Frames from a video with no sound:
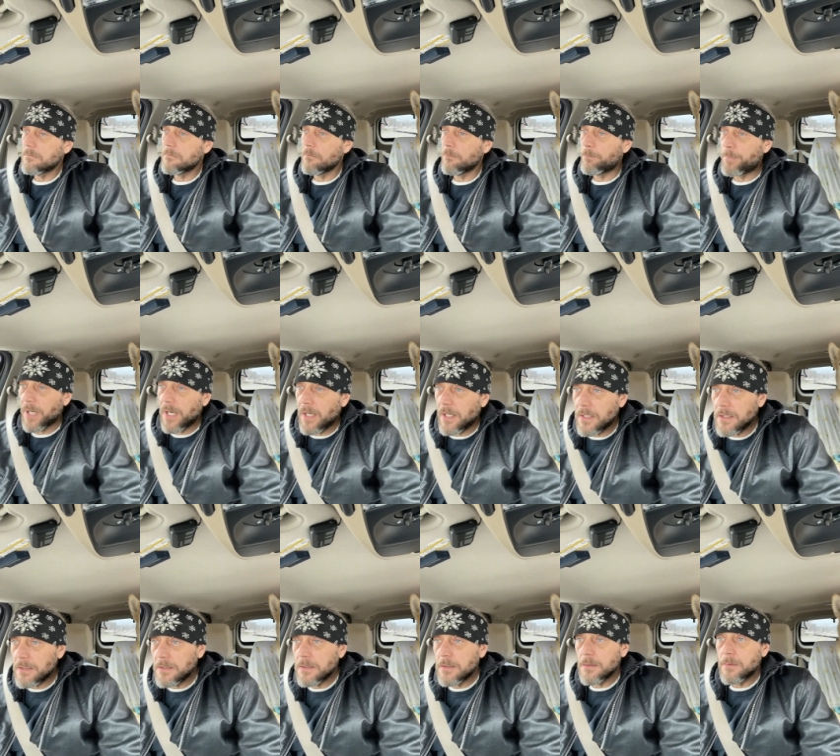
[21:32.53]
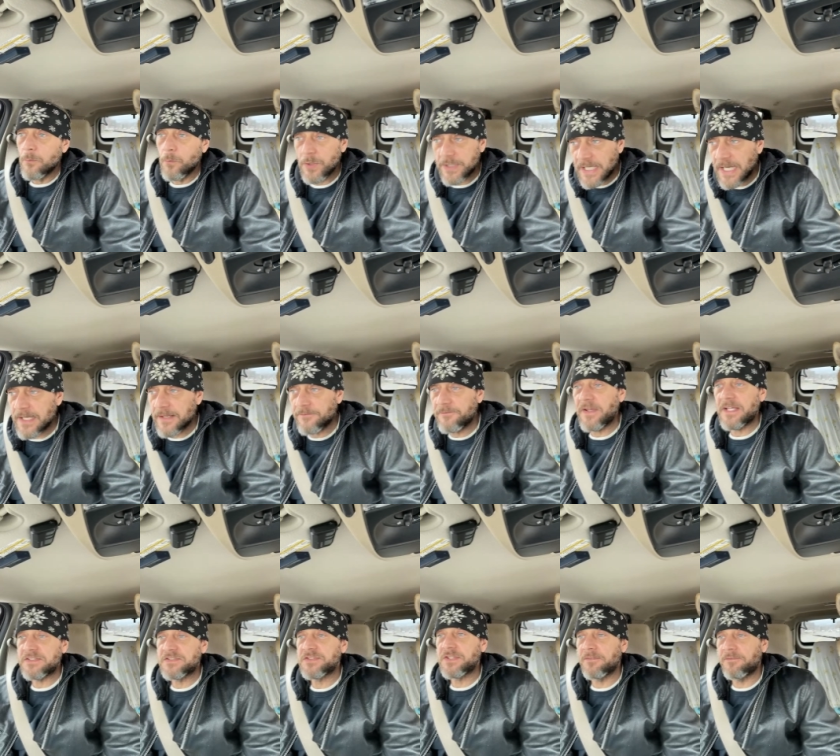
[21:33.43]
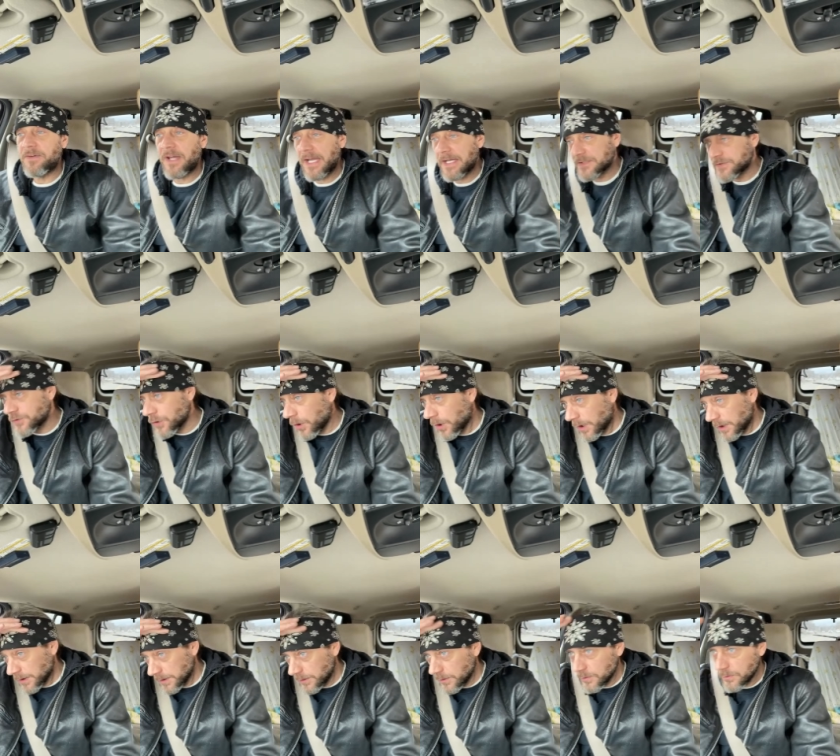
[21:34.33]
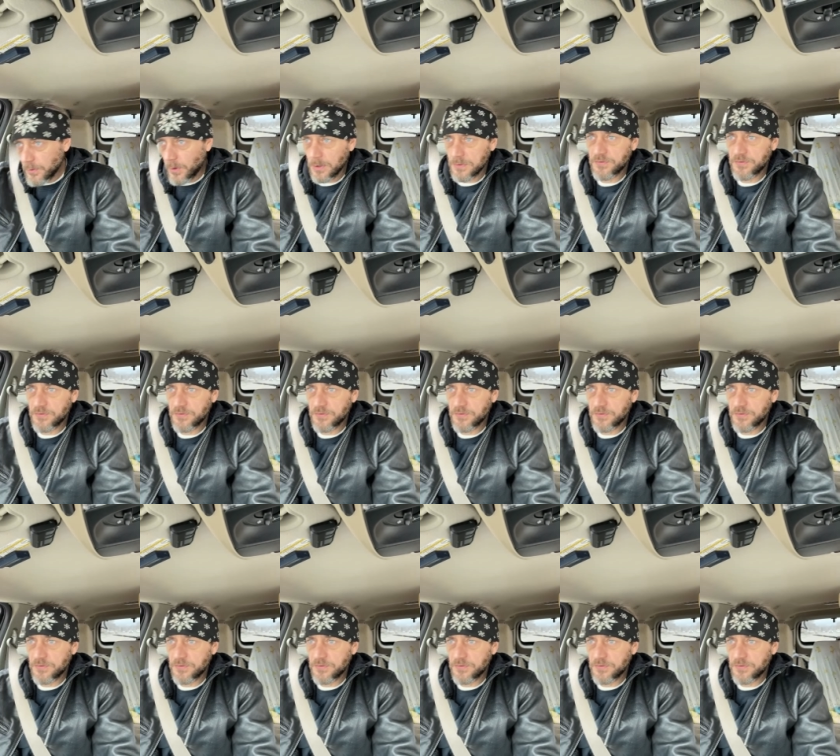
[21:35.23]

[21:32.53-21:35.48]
but we got to face the facts on